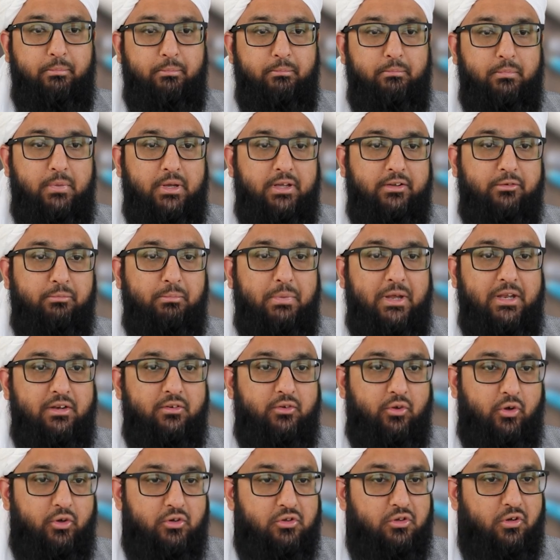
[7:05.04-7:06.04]
be
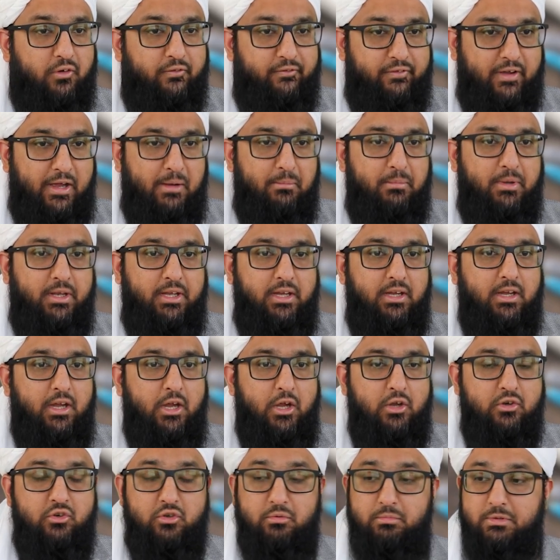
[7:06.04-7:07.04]
spent on your family,
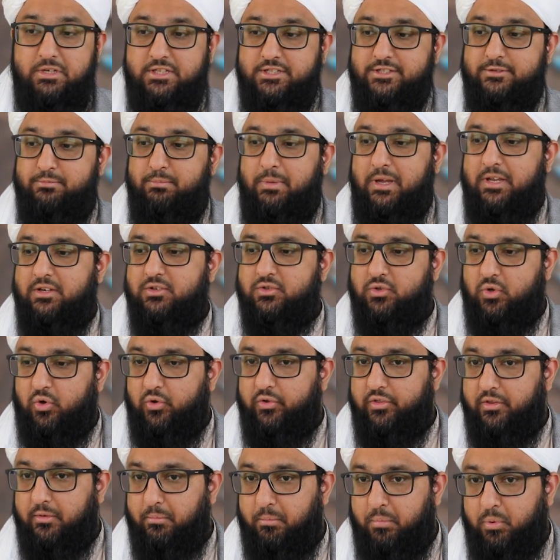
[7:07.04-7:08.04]
to be spent
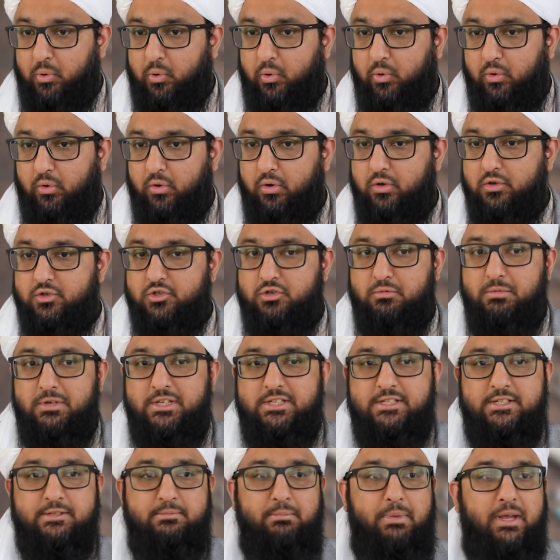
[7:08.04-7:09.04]
on the poor, to be
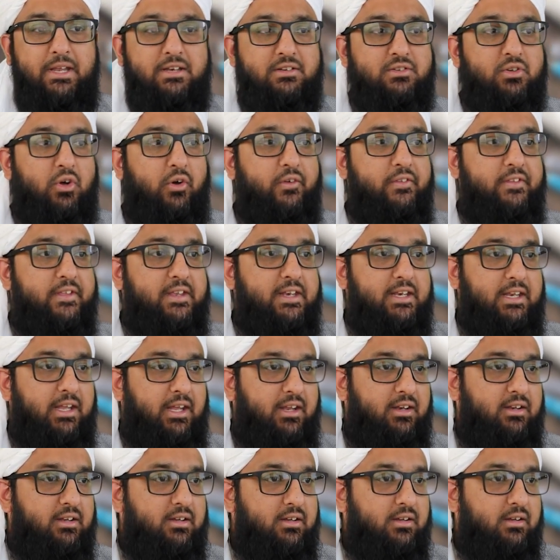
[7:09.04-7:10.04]
spent on the
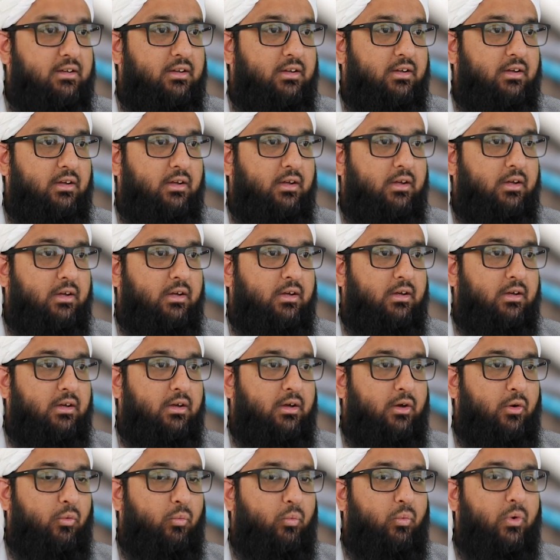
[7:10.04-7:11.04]
needy?
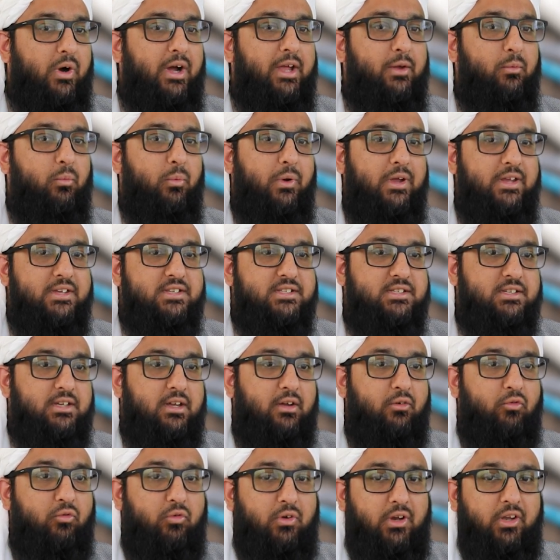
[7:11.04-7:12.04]
Why waste
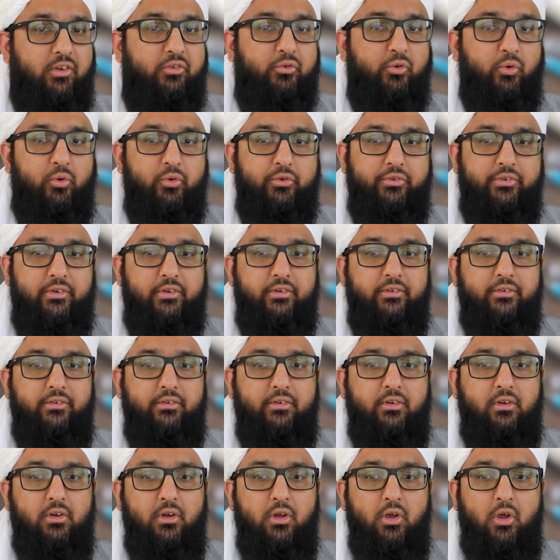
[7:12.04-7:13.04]

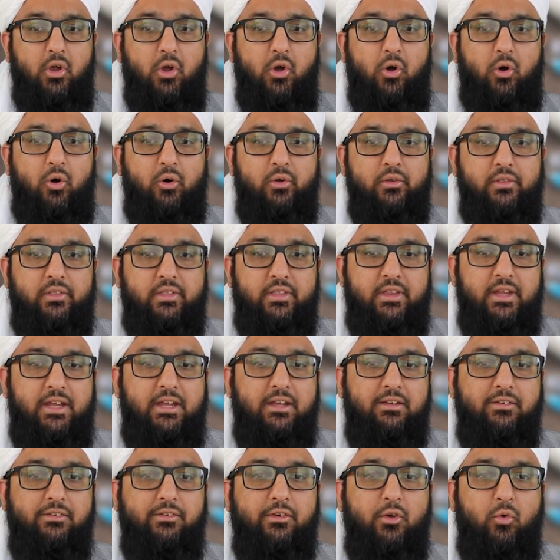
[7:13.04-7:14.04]
resources on
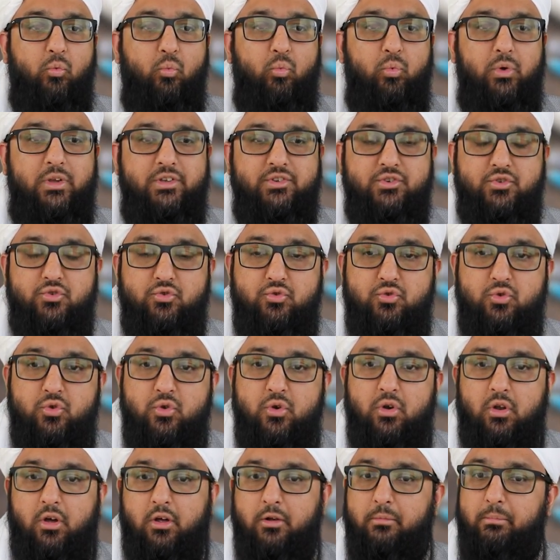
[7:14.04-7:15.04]
things which
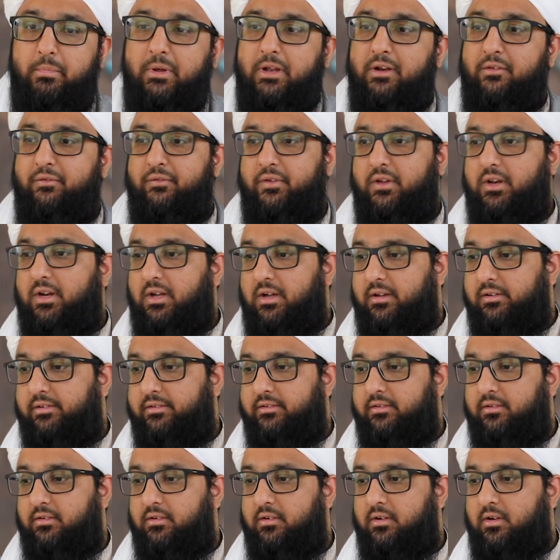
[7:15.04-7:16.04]
do not benefit
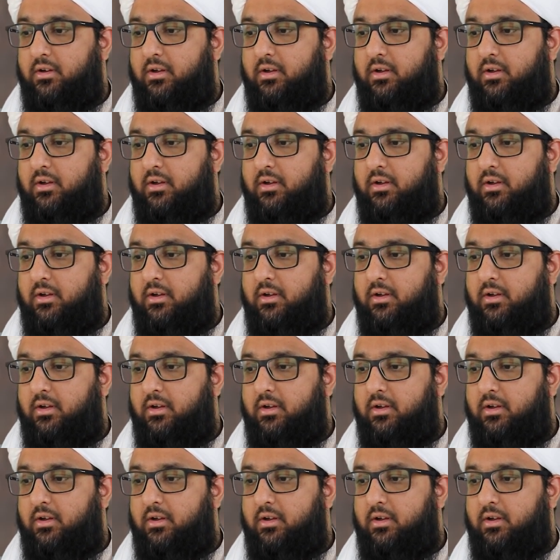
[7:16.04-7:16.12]
us?